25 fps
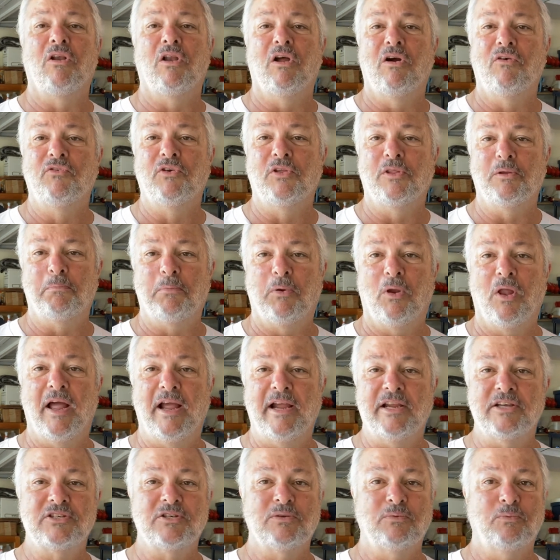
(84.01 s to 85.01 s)
over the
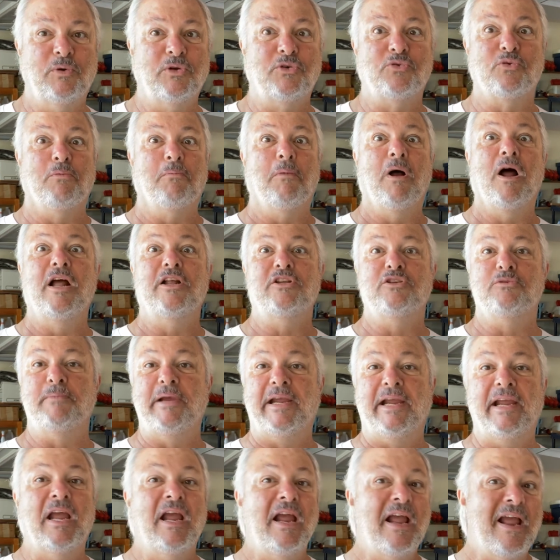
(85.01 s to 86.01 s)
place, which reminds
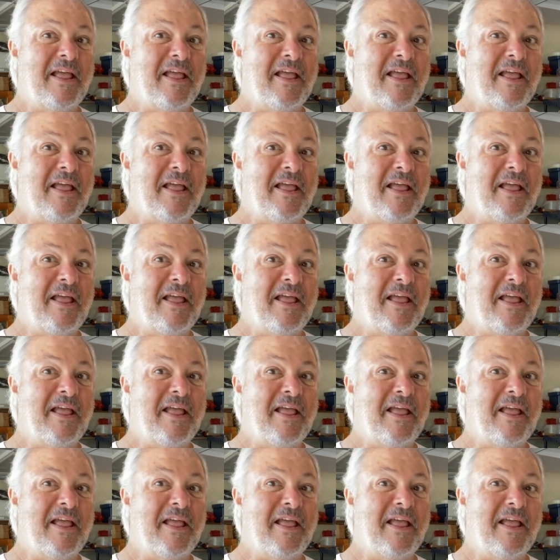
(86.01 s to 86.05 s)
me,